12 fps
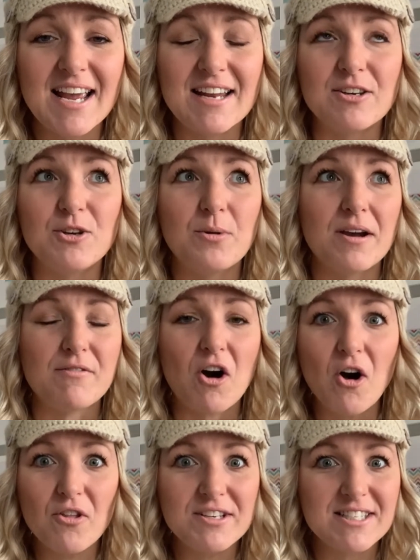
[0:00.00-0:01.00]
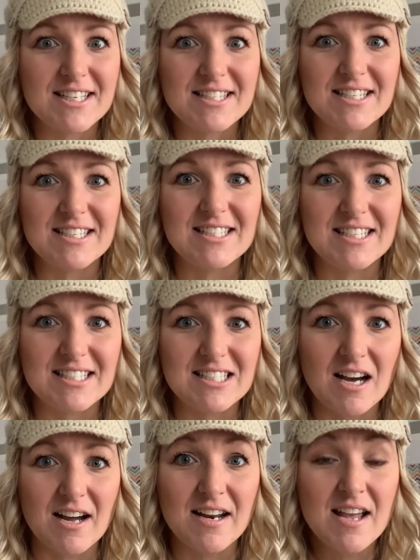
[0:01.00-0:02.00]
and you have all these things that need to get
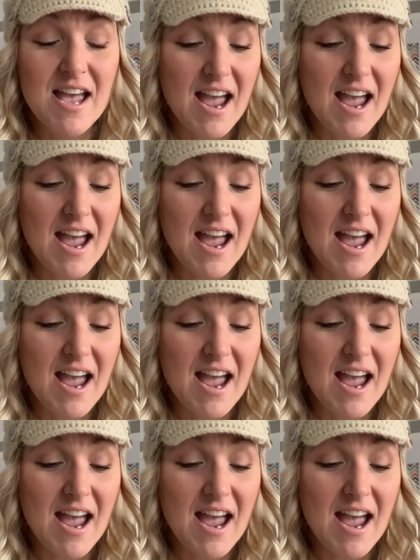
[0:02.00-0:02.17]
done